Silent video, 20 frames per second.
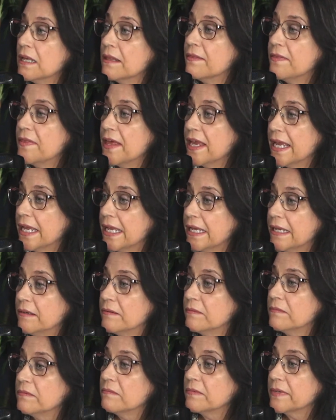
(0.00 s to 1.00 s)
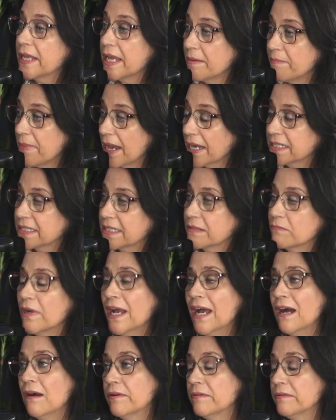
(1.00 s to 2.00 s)
they came back and said,
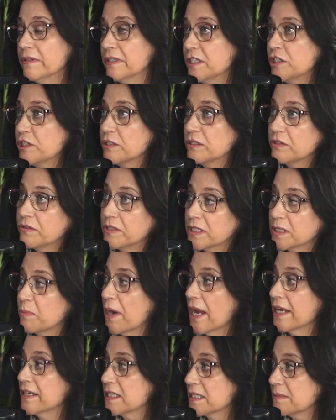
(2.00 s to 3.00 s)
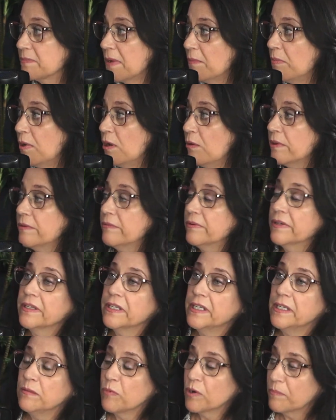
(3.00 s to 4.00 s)
well, we really should do this practice bubble. We
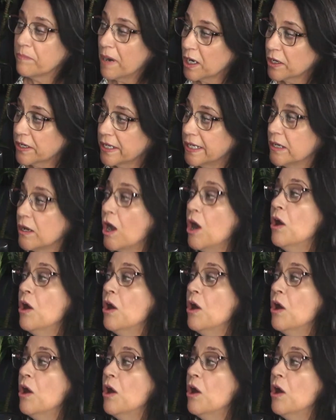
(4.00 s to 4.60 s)
really need more parking.